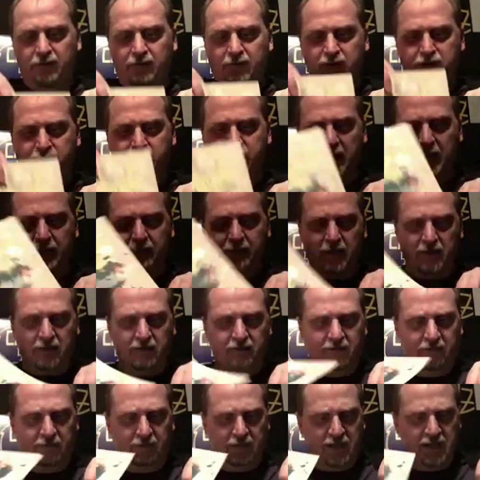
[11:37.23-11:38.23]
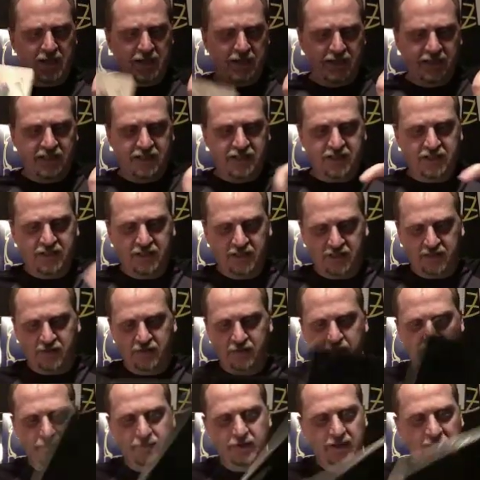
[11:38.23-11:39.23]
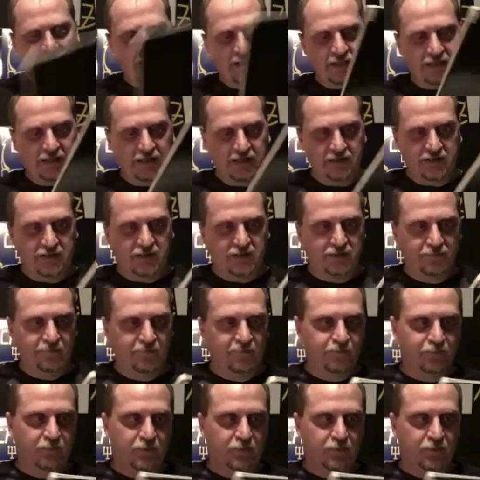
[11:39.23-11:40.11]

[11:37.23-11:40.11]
This came out in '86, so the mid-'80s.